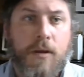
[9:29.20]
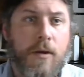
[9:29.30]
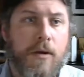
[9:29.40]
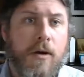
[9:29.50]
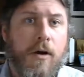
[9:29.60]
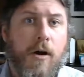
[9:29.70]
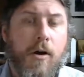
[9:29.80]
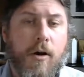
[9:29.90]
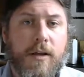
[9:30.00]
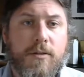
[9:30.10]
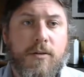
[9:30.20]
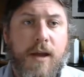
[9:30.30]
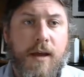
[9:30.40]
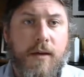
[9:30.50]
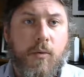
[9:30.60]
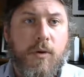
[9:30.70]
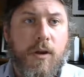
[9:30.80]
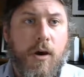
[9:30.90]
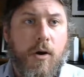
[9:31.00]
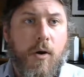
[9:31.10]
All right, so now that we know
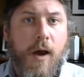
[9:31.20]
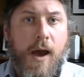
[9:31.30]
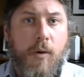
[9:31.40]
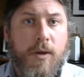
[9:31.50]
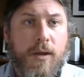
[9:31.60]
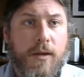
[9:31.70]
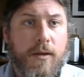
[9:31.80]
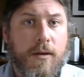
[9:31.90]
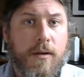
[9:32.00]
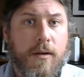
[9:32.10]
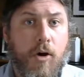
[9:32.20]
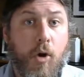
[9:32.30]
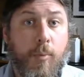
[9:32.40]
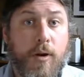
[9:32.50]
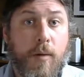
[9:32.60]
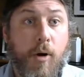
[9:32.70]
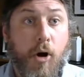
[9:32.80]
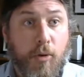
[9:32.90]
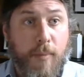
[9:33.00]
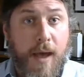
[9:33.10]
how we can open up Arcmap
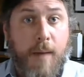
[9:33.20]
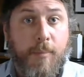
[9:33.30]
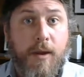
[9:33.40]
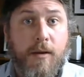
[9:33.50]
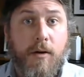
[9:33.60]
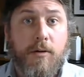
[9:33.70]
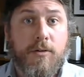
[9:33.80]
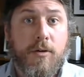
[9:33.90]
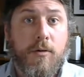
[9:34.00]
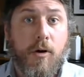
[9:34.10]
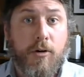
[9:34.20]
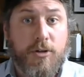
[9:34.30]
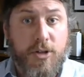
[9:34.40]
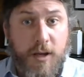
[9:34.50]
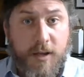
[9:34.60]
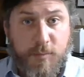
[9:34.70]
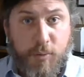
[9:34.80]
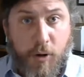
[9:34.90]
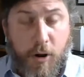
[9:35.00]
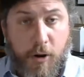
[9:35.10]
and also ArcGIS Pro,
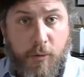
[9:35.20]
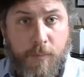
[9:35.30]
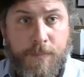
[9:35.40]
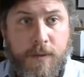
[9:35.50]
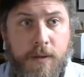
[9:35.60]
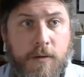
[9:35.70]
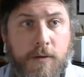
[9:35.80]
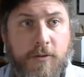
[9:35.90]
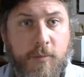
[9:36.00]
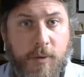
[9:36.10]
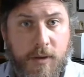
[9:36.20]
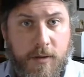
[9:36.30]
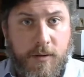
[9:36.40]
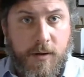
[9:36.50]
you should be good to go.